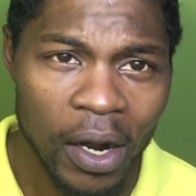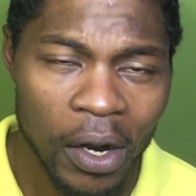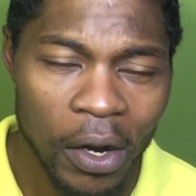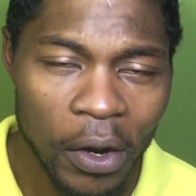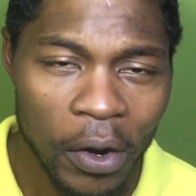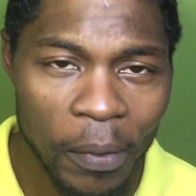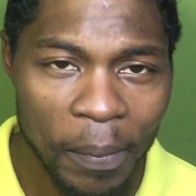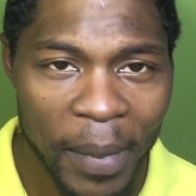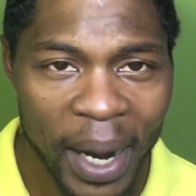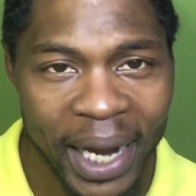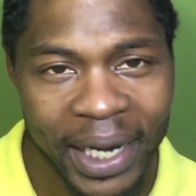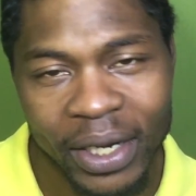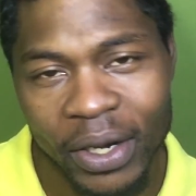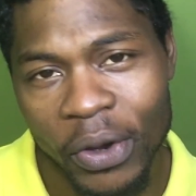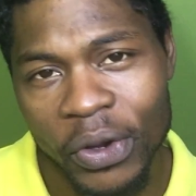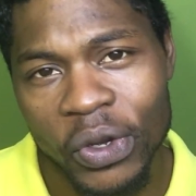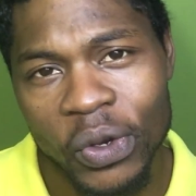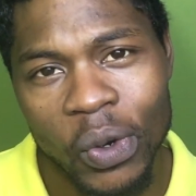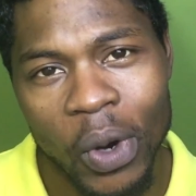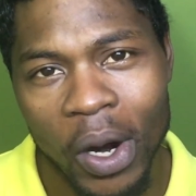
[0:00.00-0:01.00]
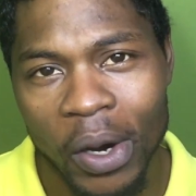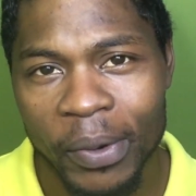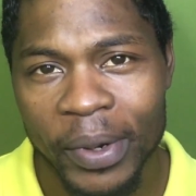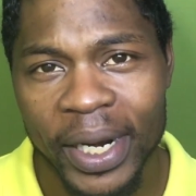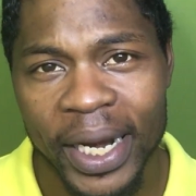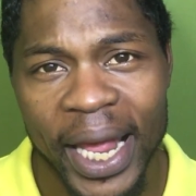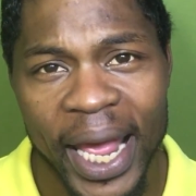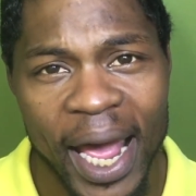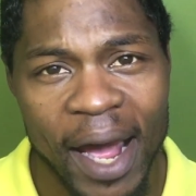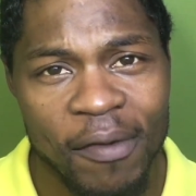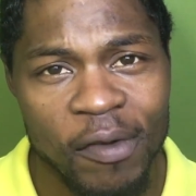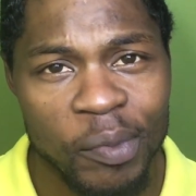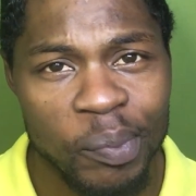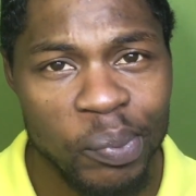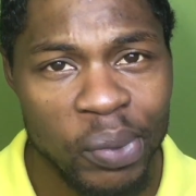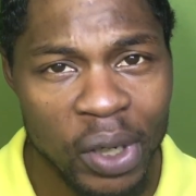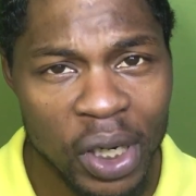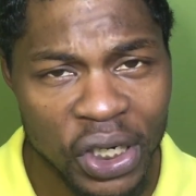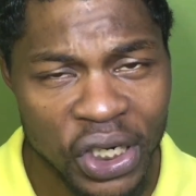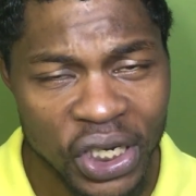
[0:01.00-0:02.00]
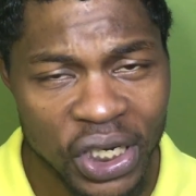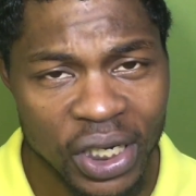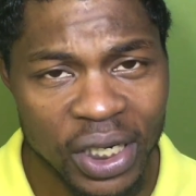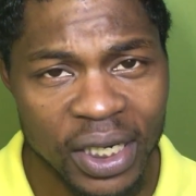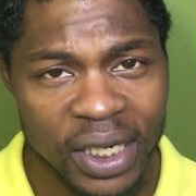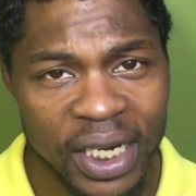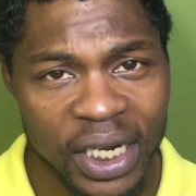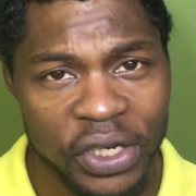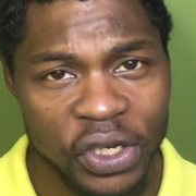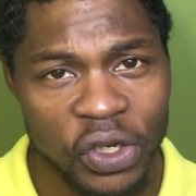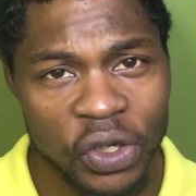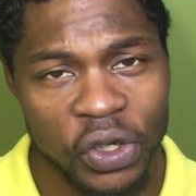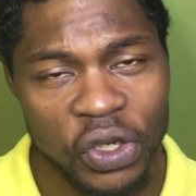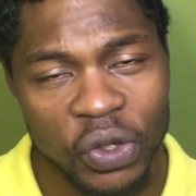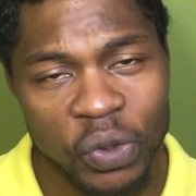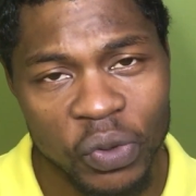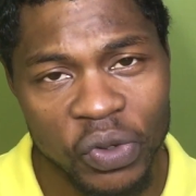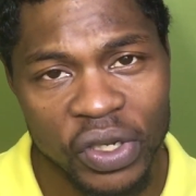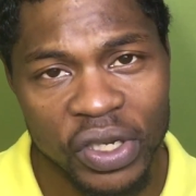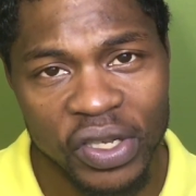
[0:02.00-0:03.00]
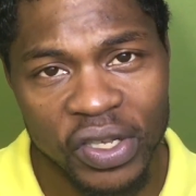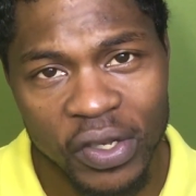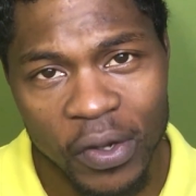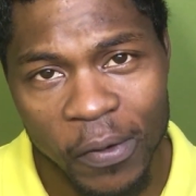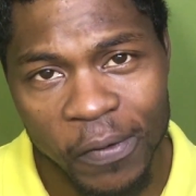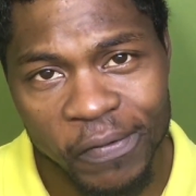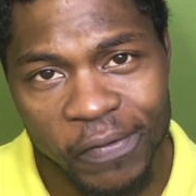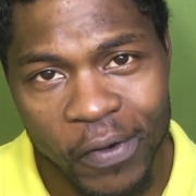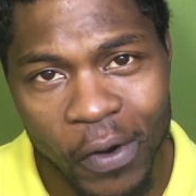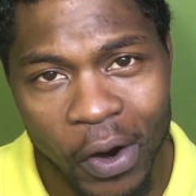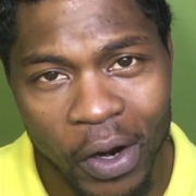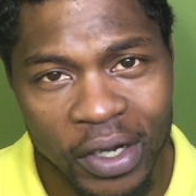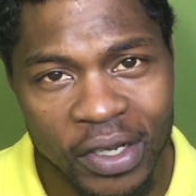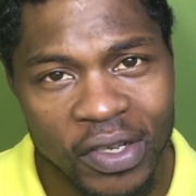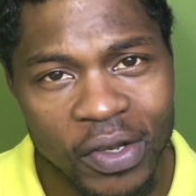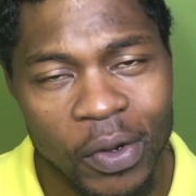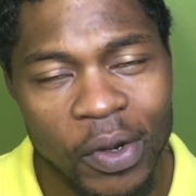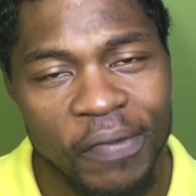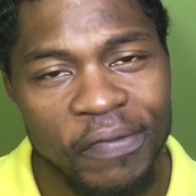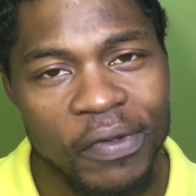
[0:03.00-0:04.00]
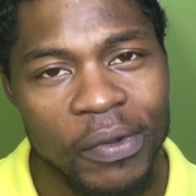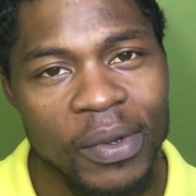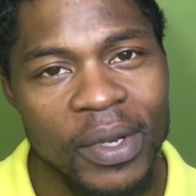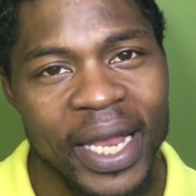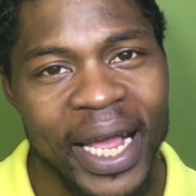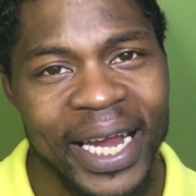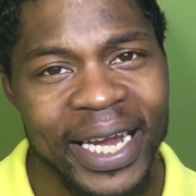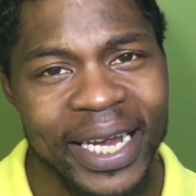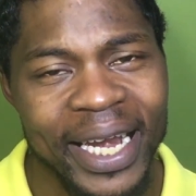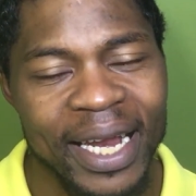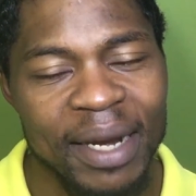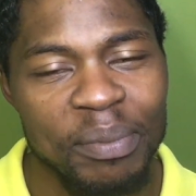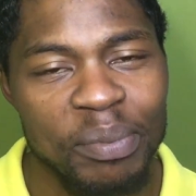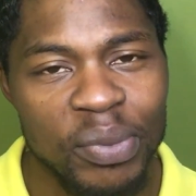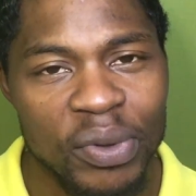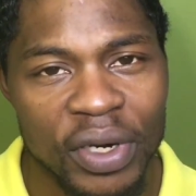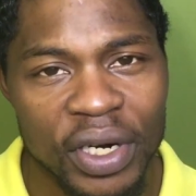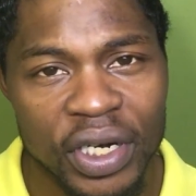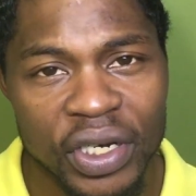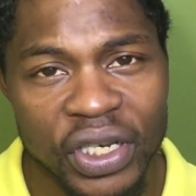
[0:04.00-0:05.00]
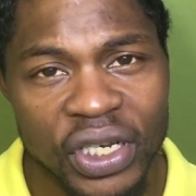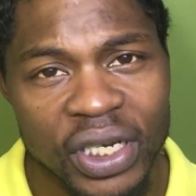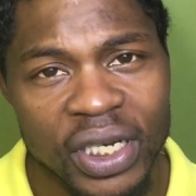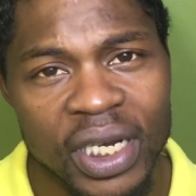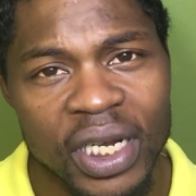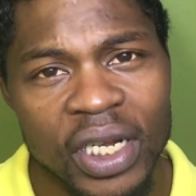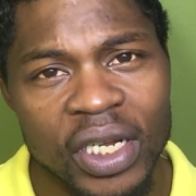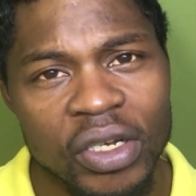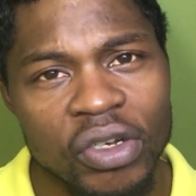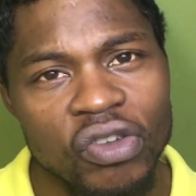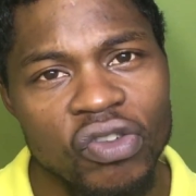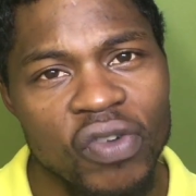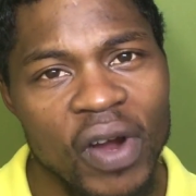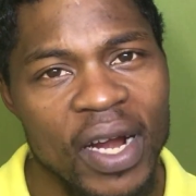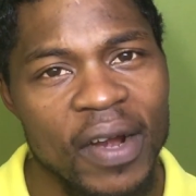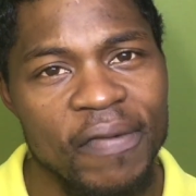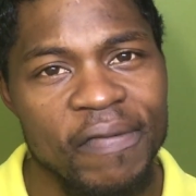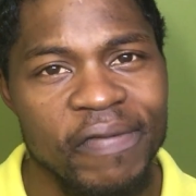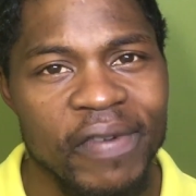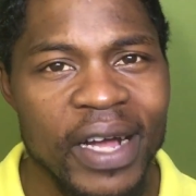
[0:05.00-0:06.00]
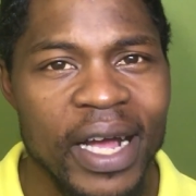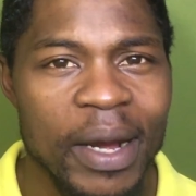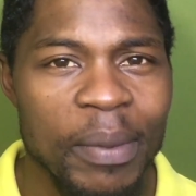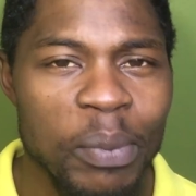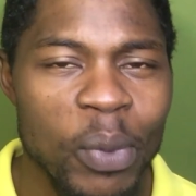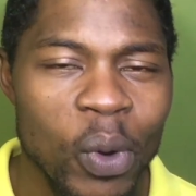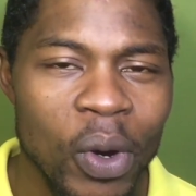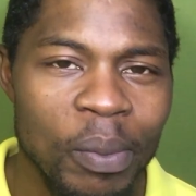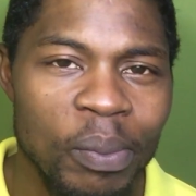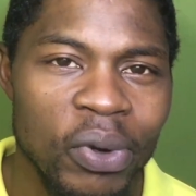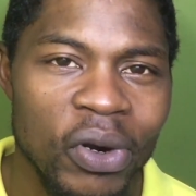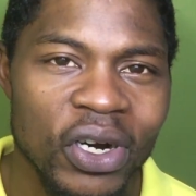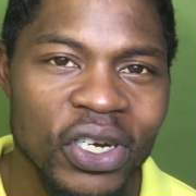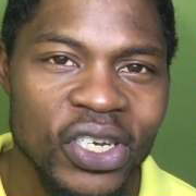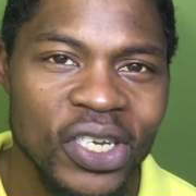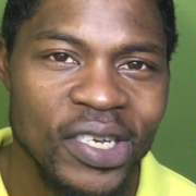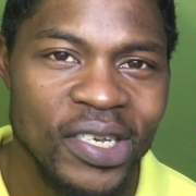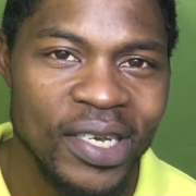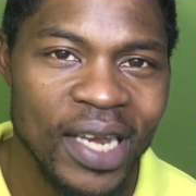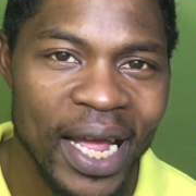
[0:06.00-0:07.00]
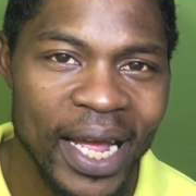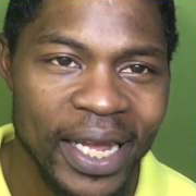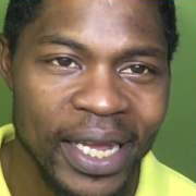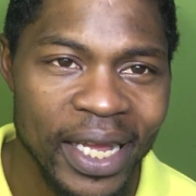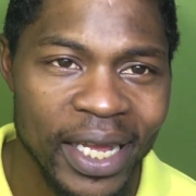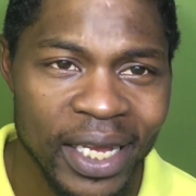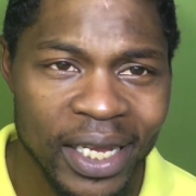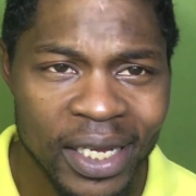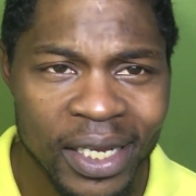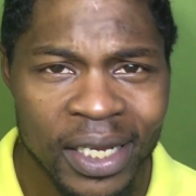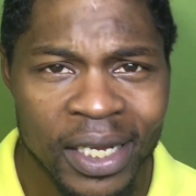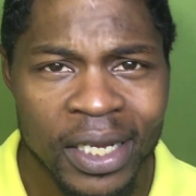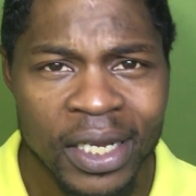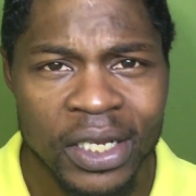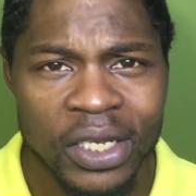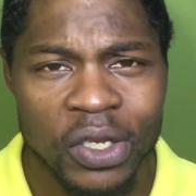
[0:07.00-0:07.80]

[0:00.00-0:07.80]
I know you already have a brush that you're using so far, so if you like that brush, try to find more brushes like it.